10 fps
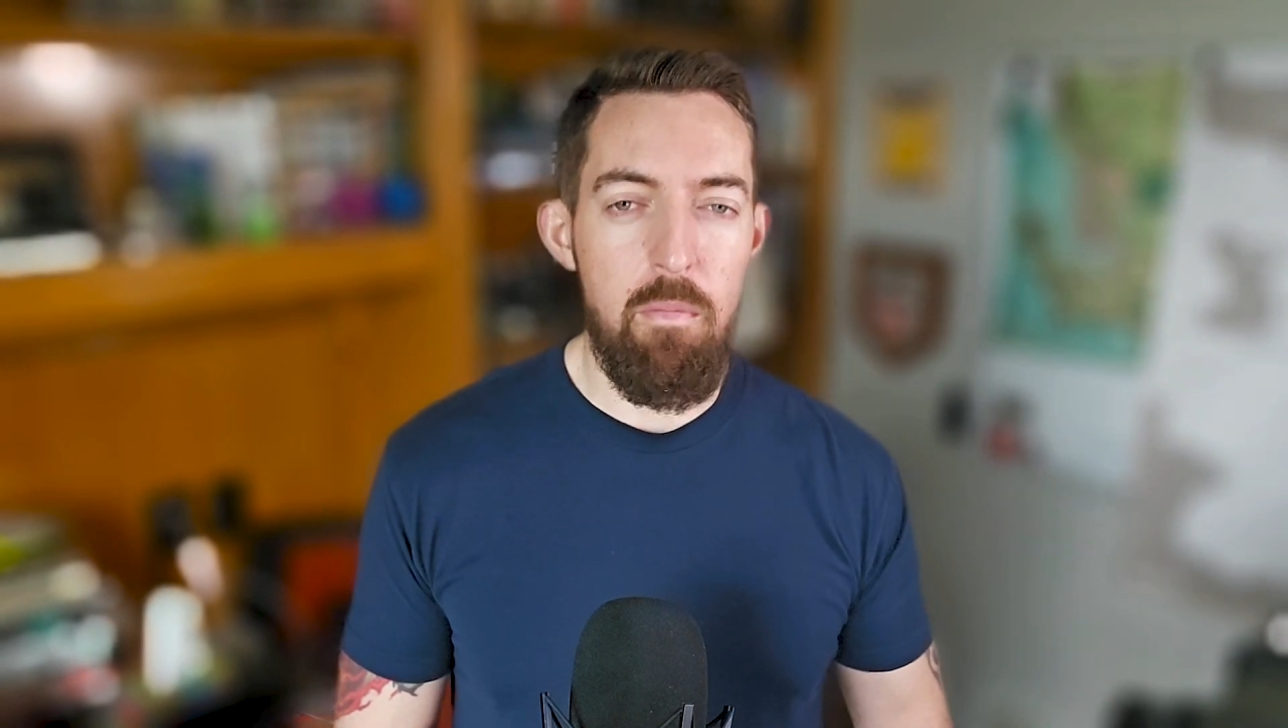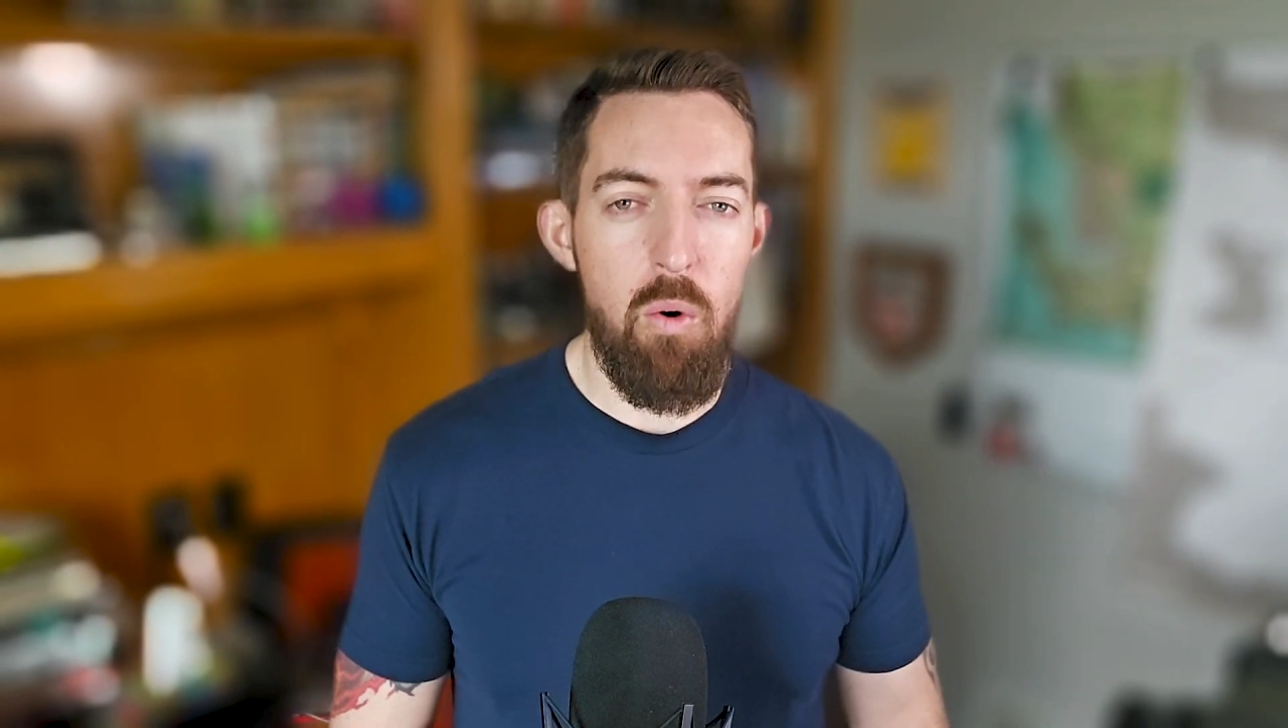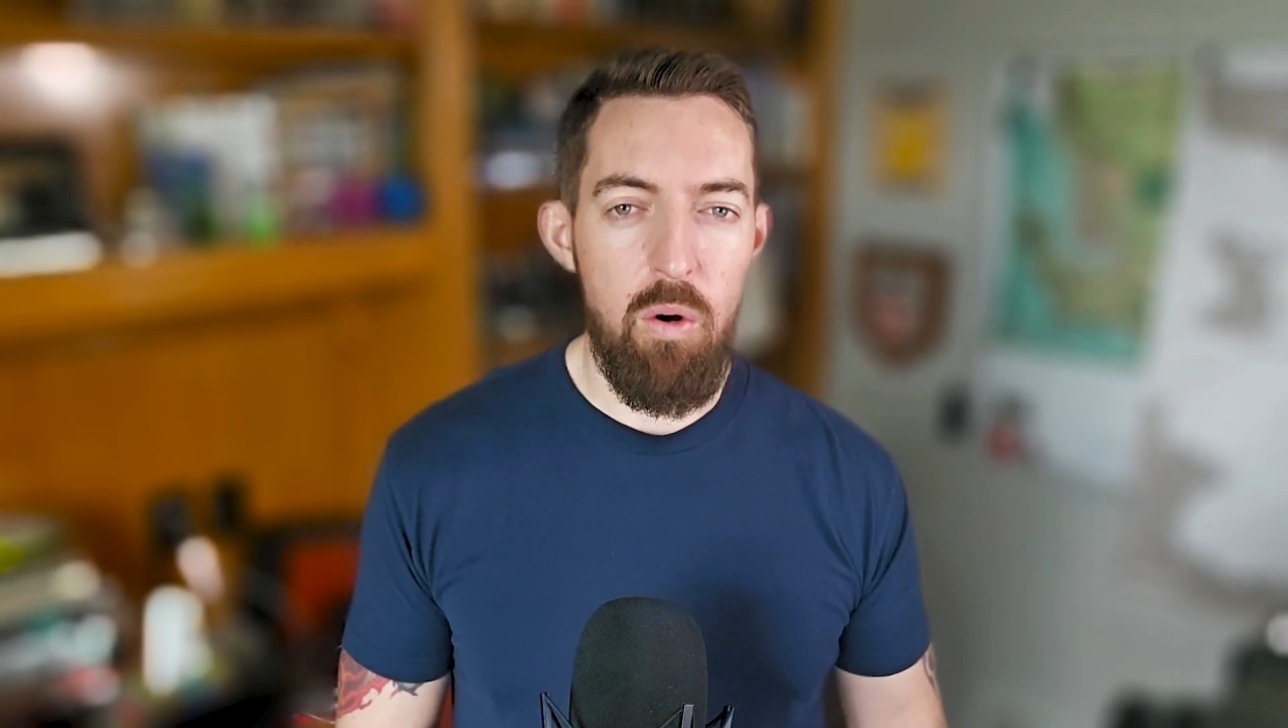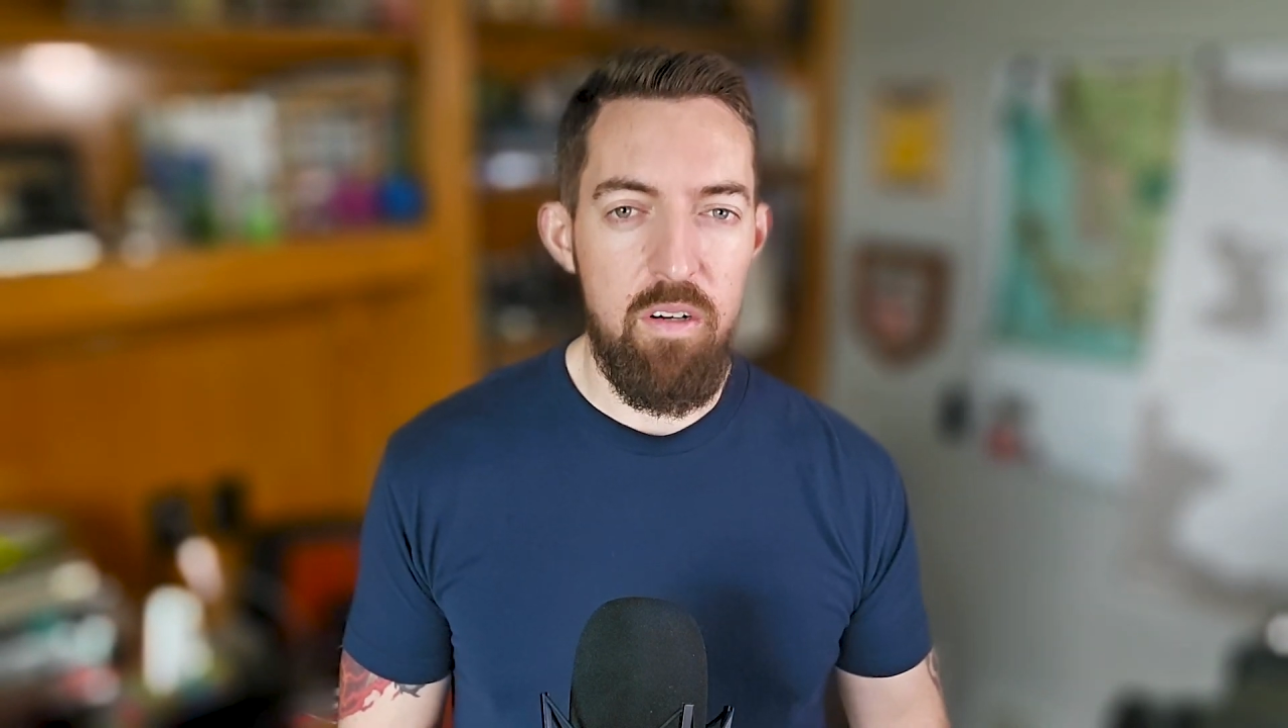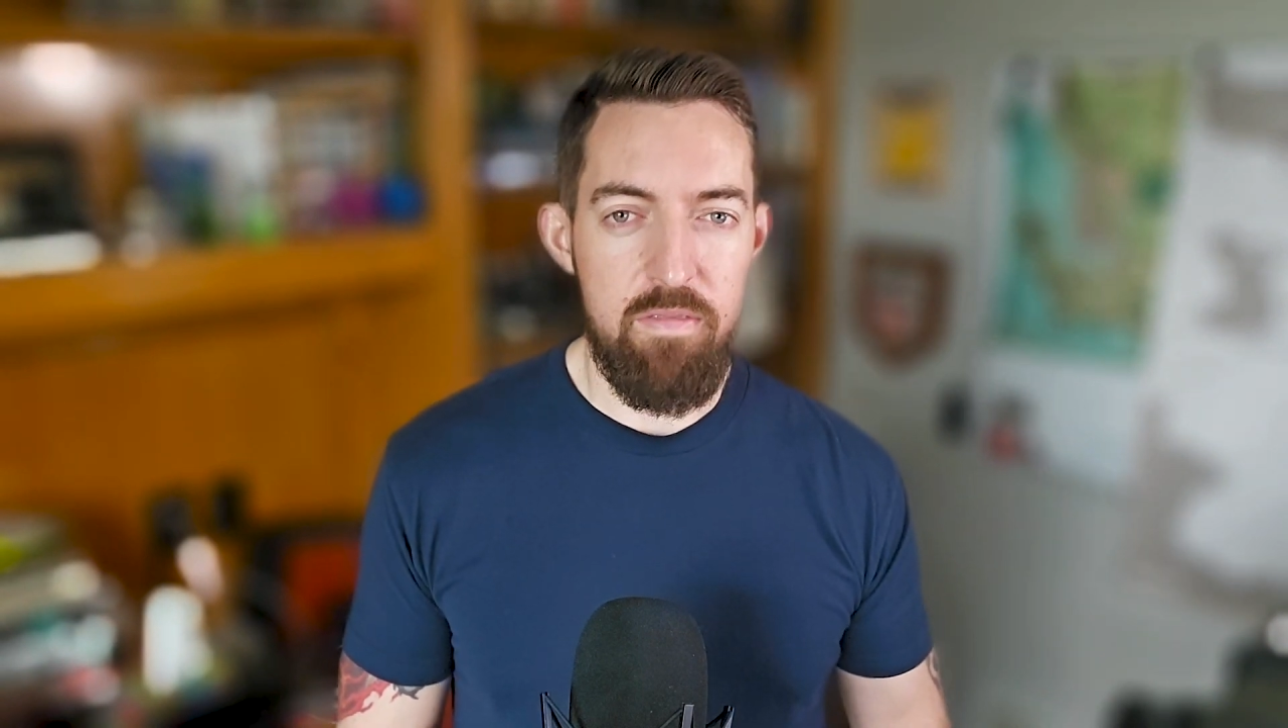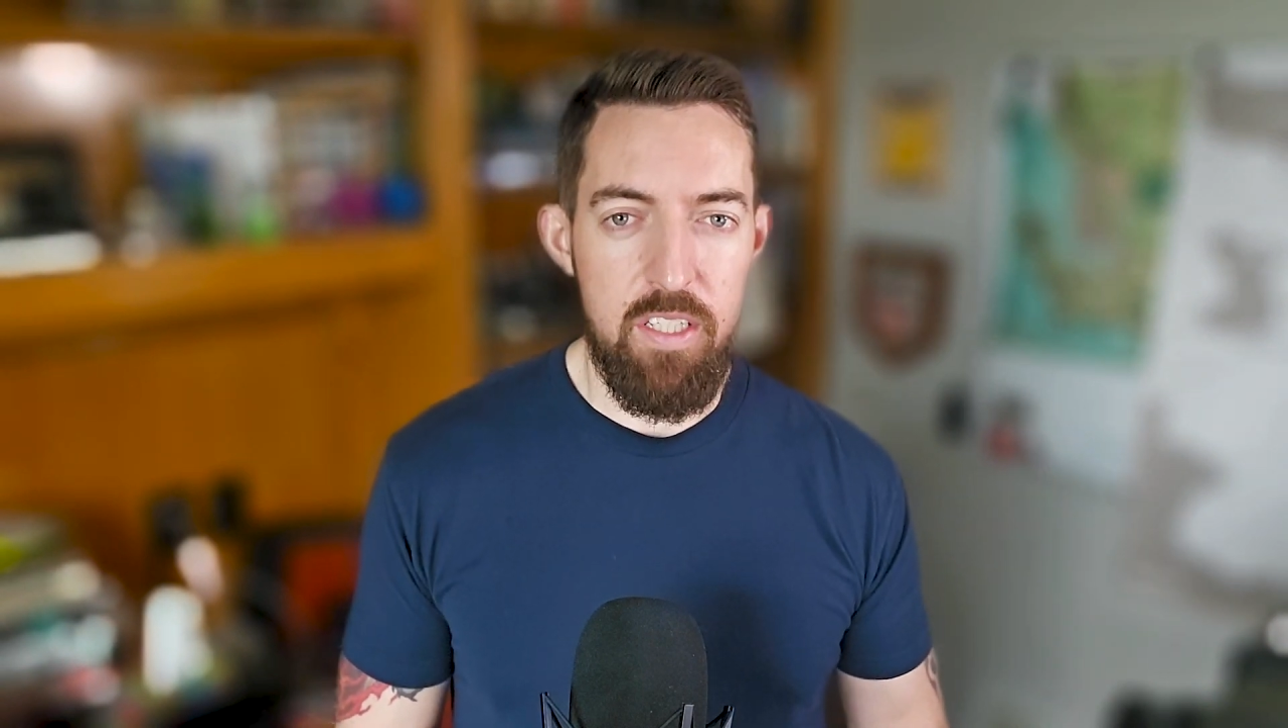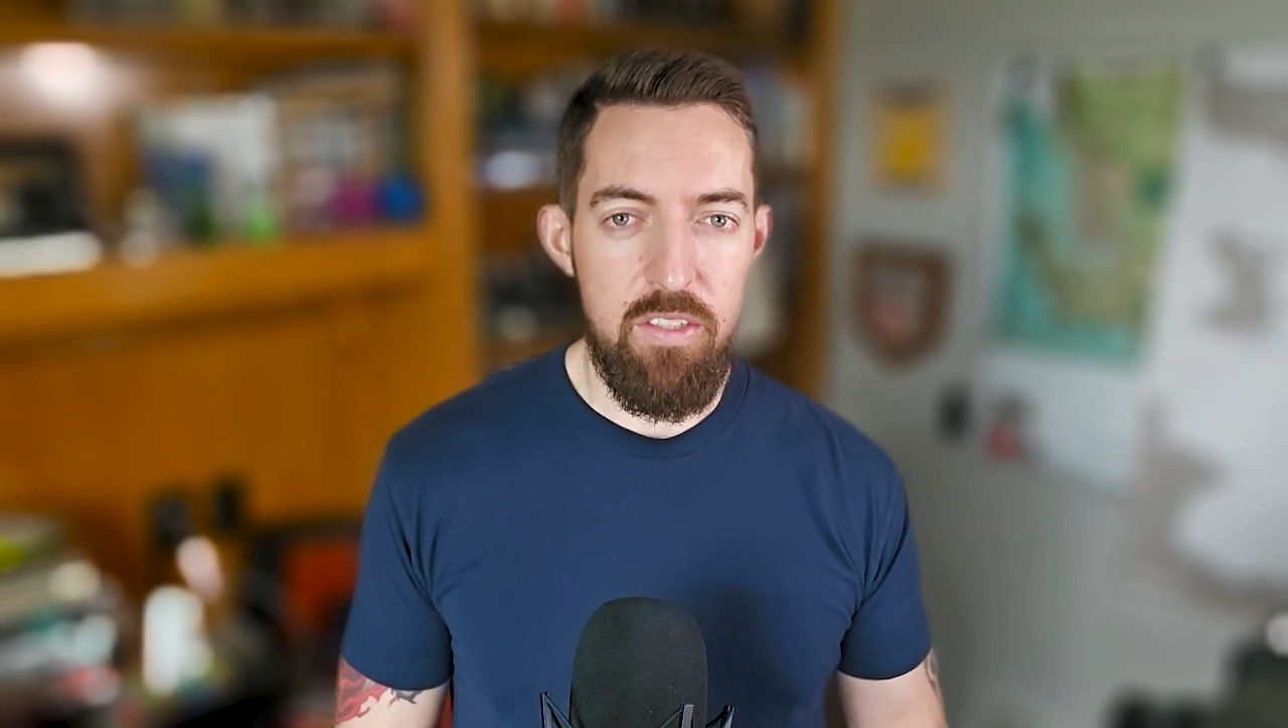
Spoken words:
more of